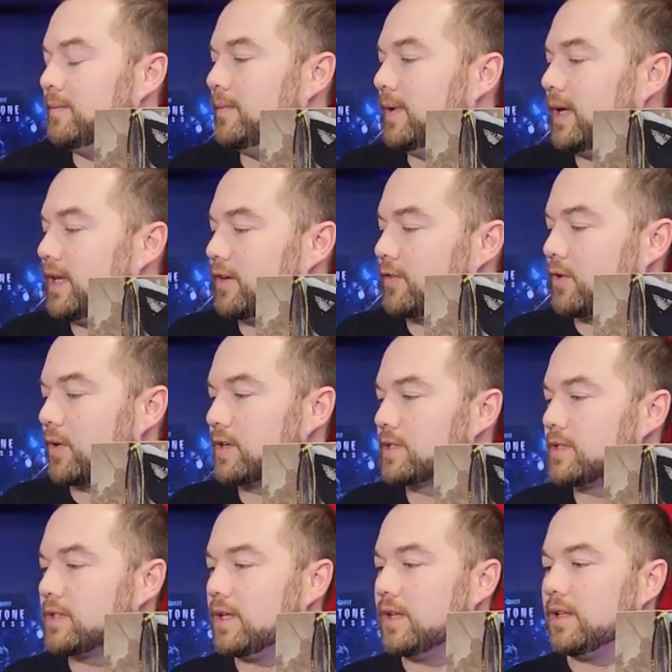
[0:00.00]
and of
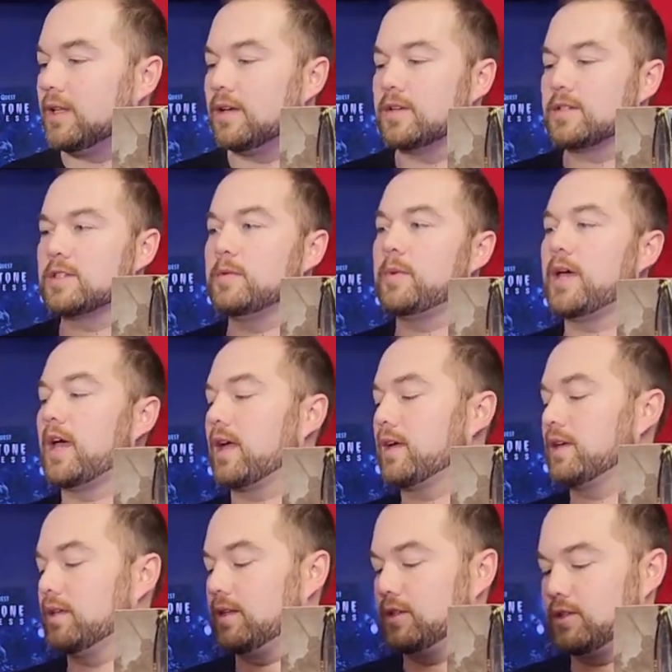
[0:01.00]
course, then there's the
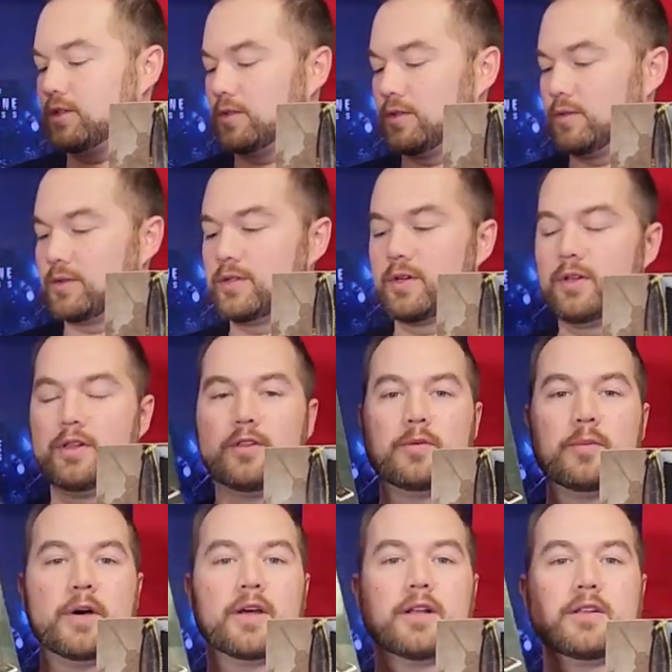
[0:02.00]
back that shows all
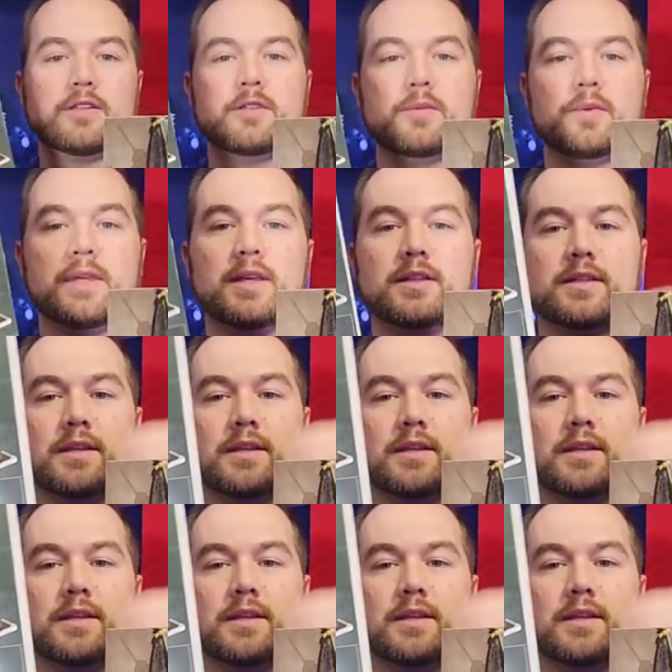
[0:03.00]
the models that we